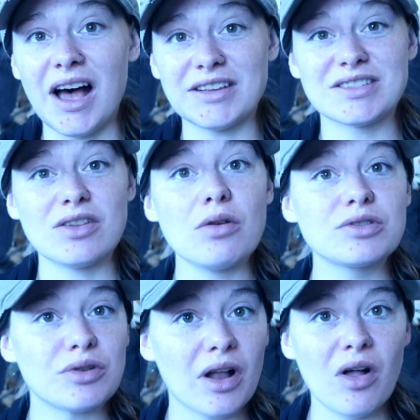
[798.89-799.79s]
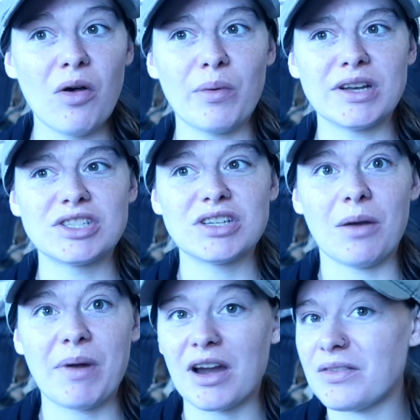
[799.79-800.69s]
a slow trickle, which
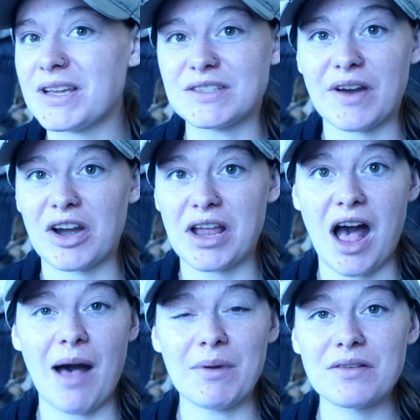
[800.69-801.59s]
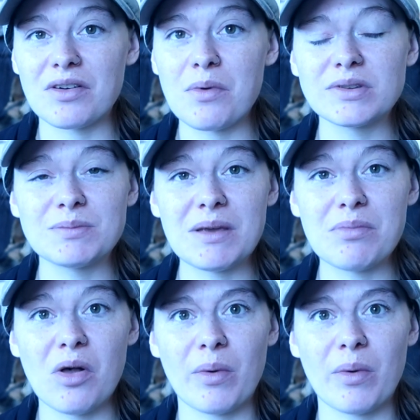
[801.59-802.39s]
apparently is very common for most people,